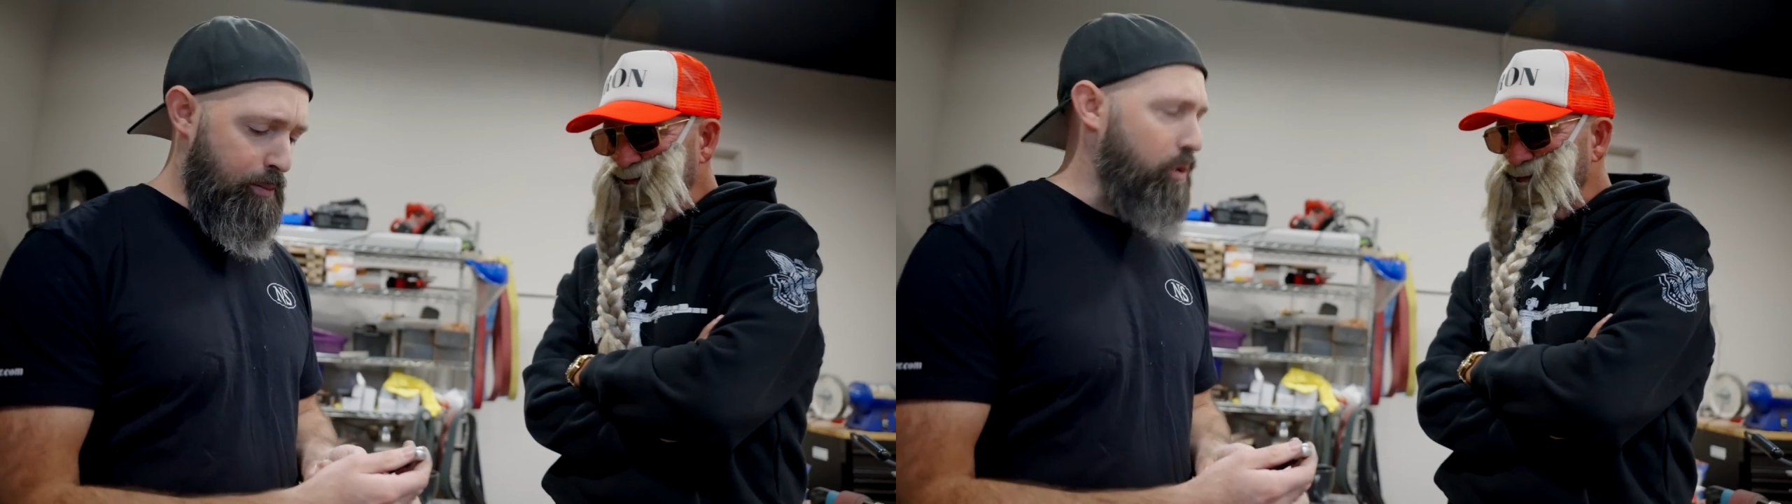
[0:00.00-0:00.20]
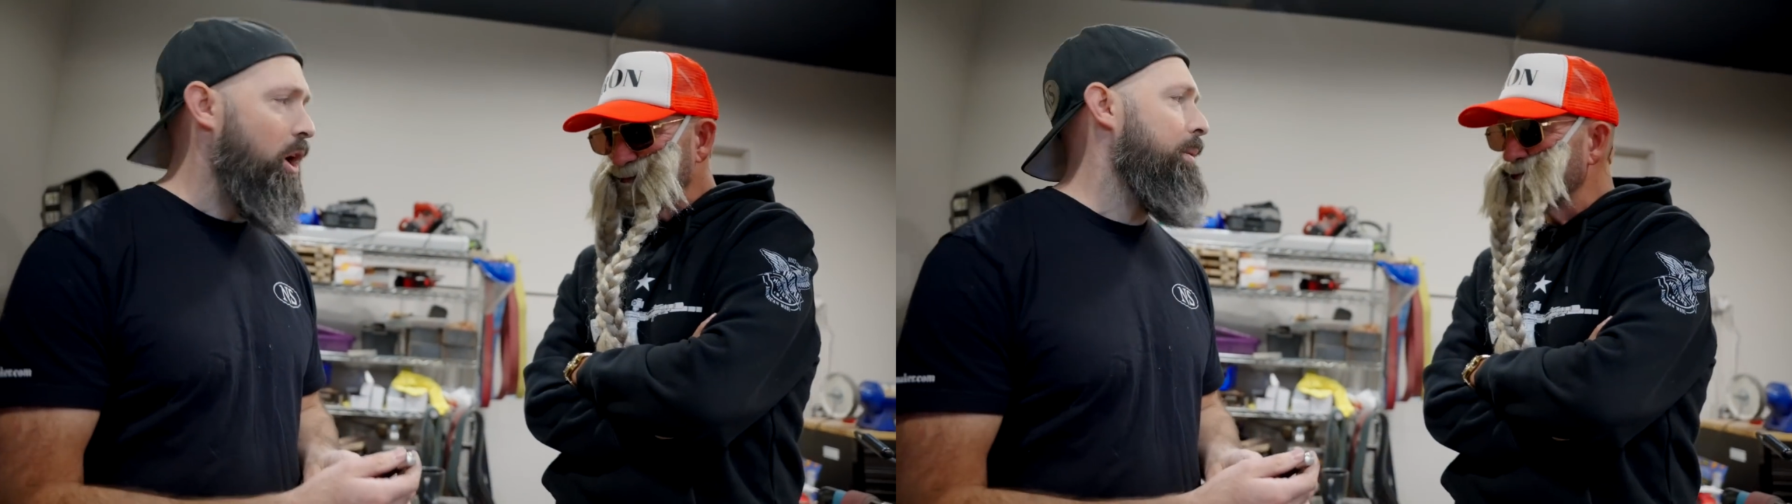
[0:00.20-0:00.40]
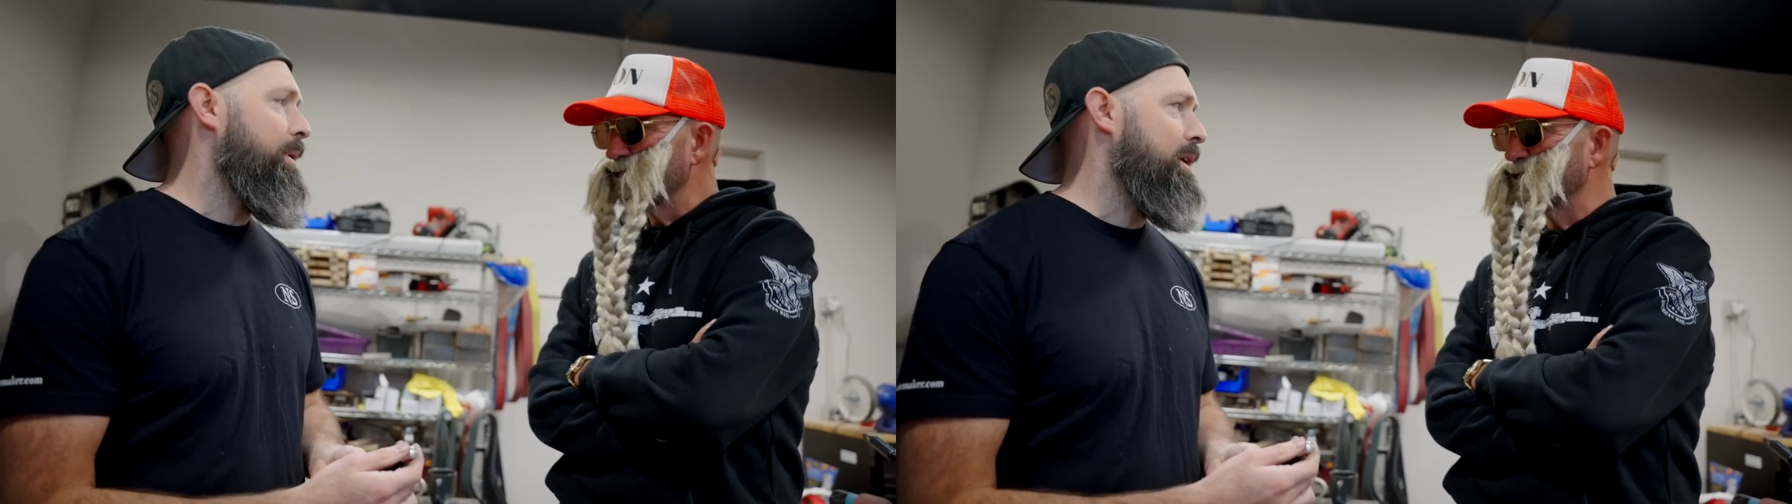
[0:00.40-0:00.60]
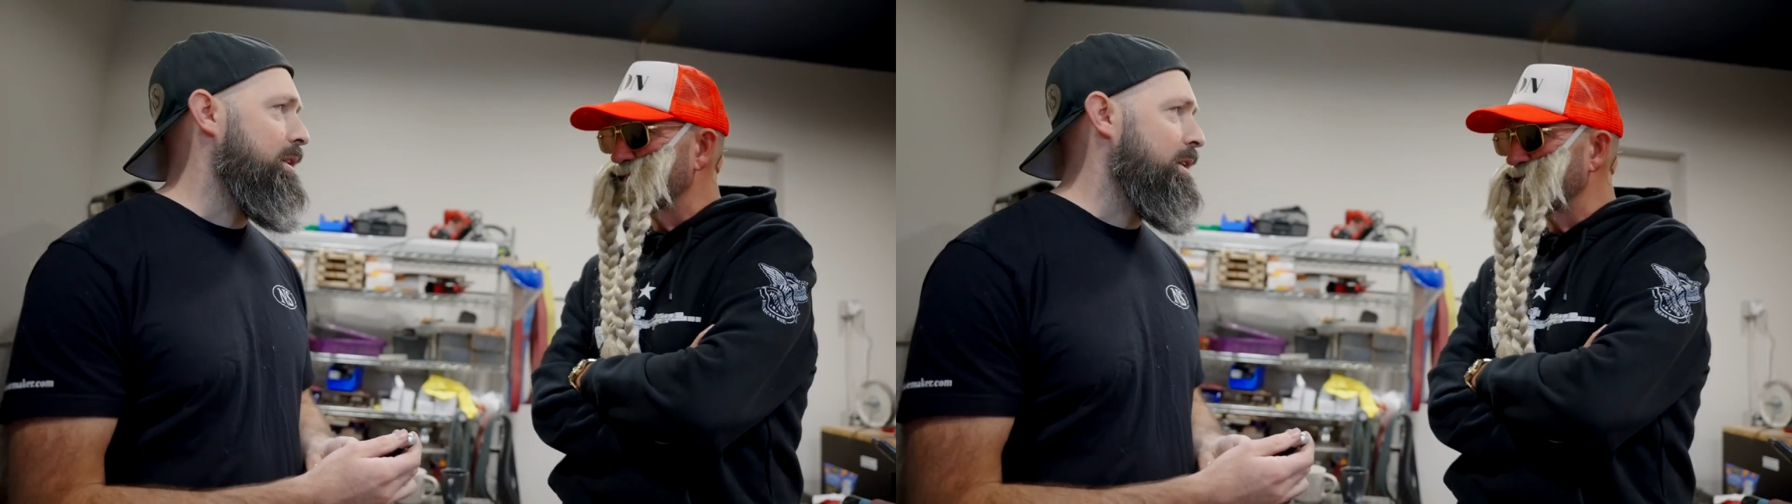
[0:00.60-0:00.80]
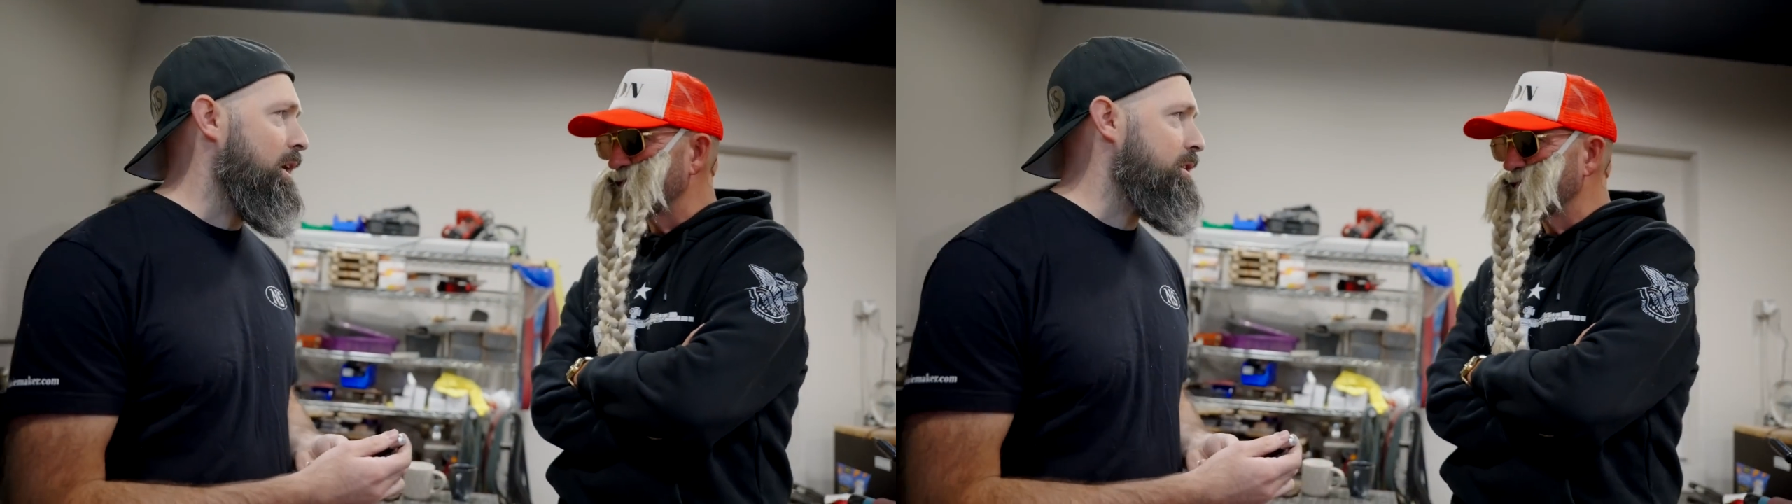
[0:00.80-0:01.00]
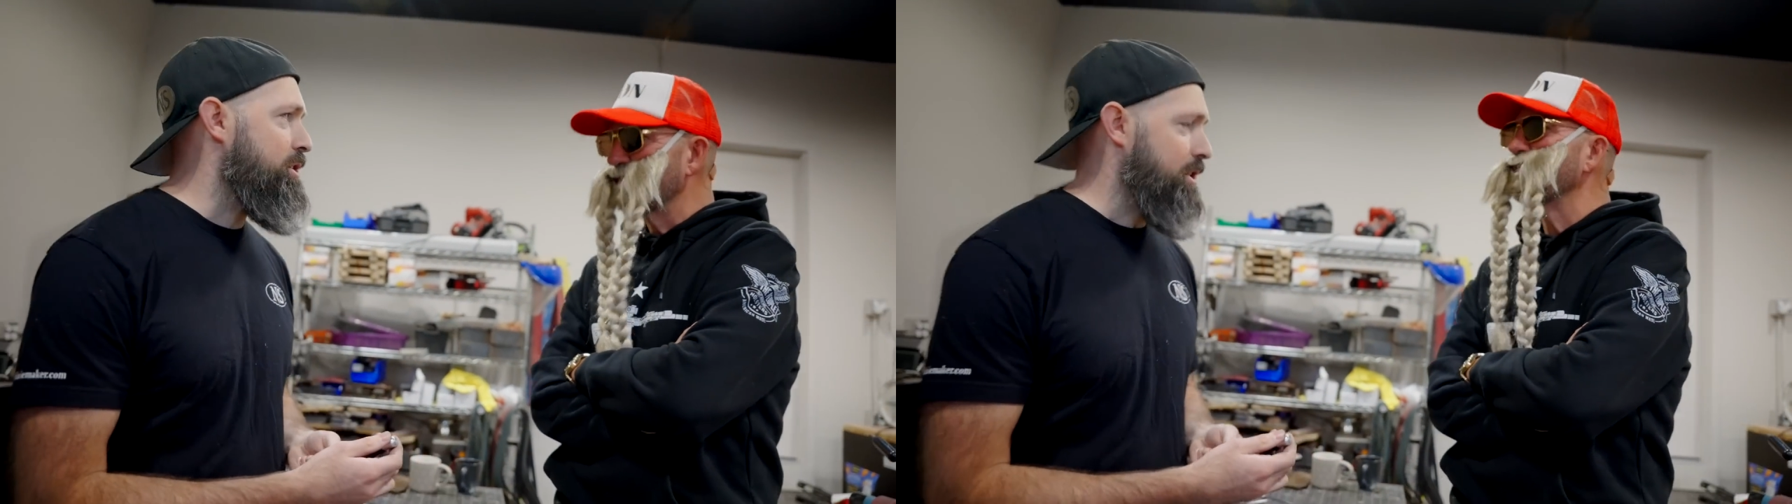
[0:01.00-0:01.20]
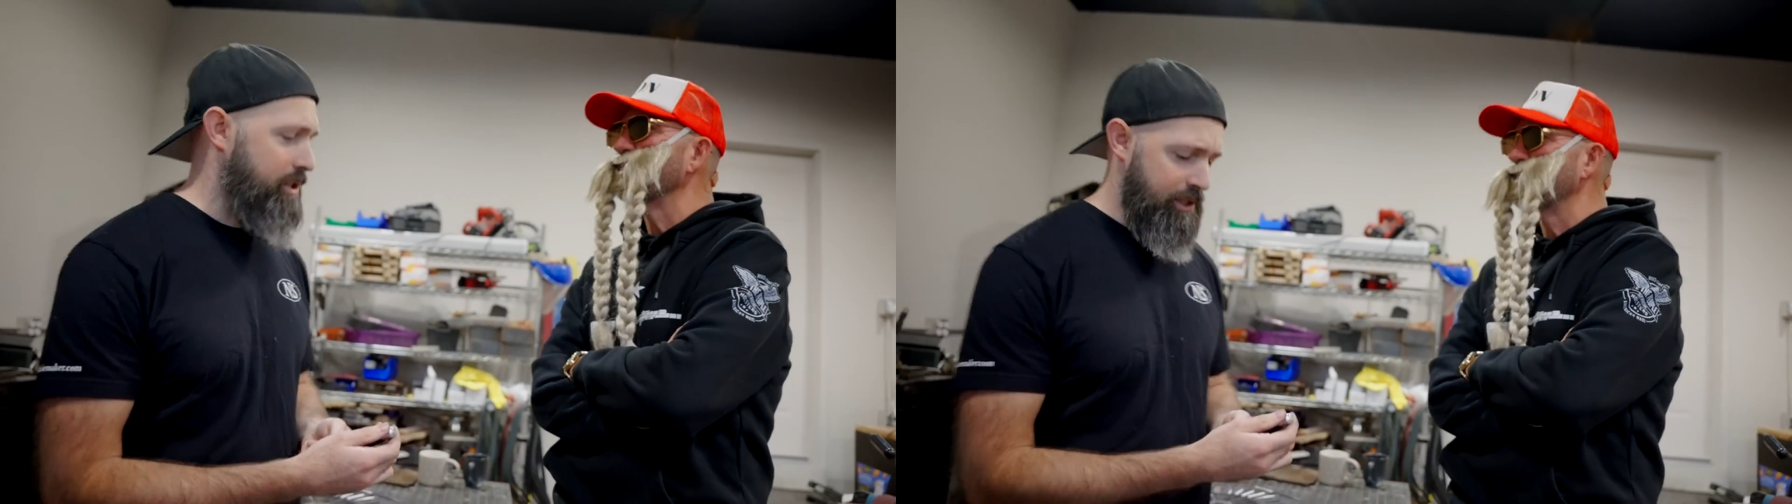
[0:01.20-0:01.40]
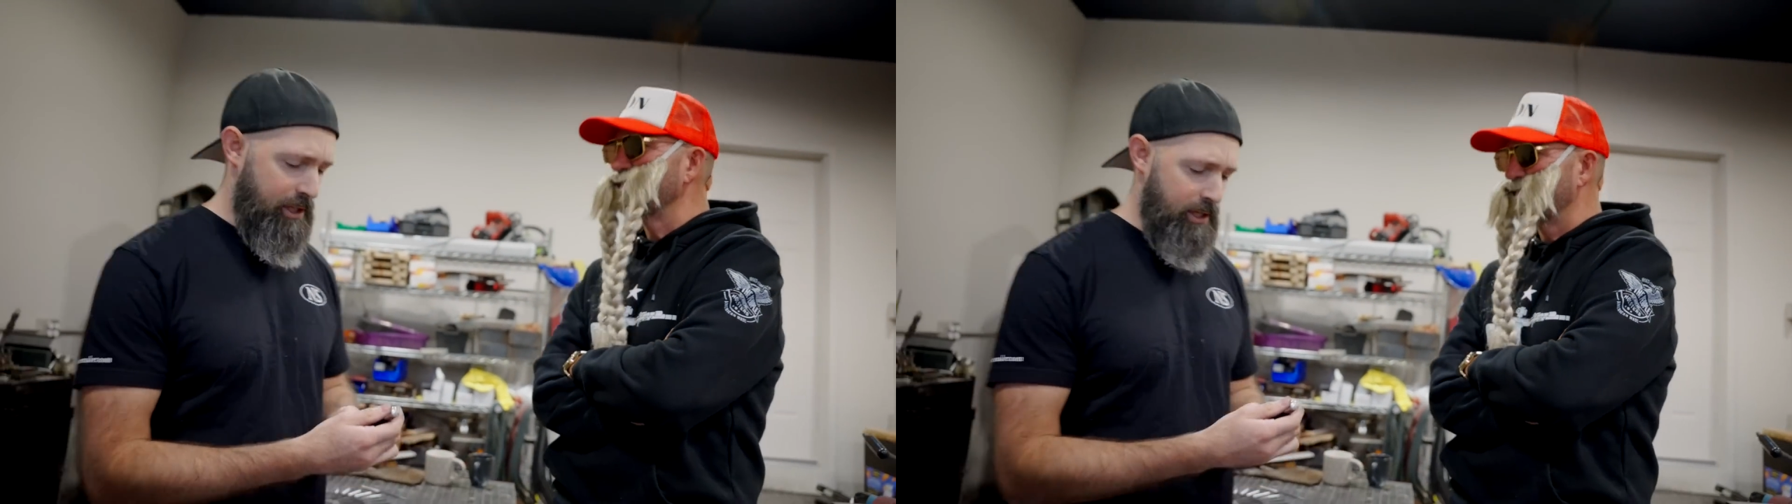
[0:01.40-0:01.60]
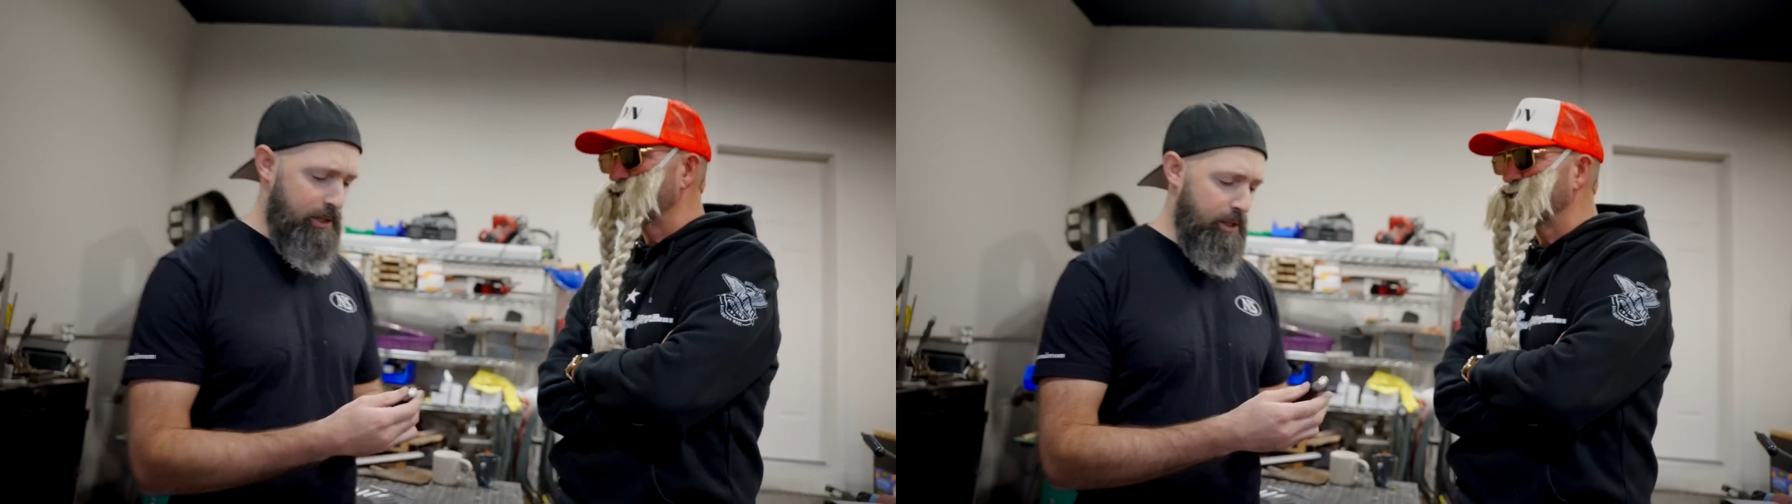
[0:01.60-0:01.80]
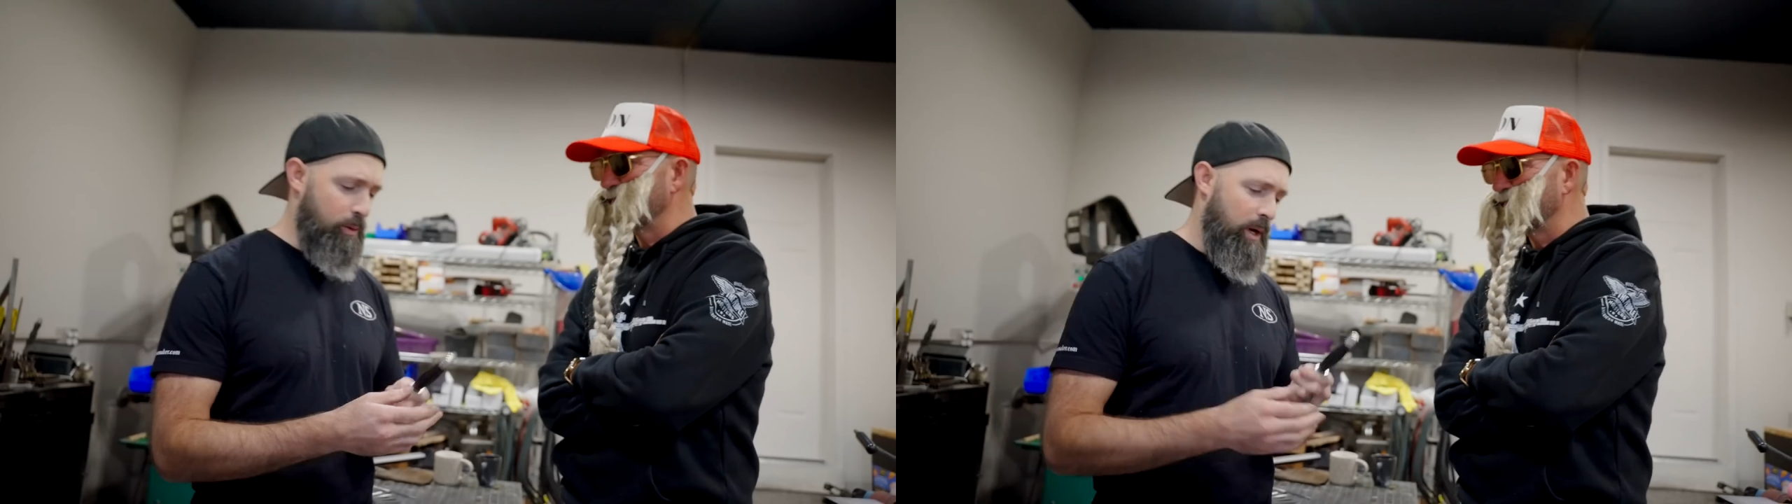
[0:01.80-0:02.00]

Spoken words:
prominent and not just a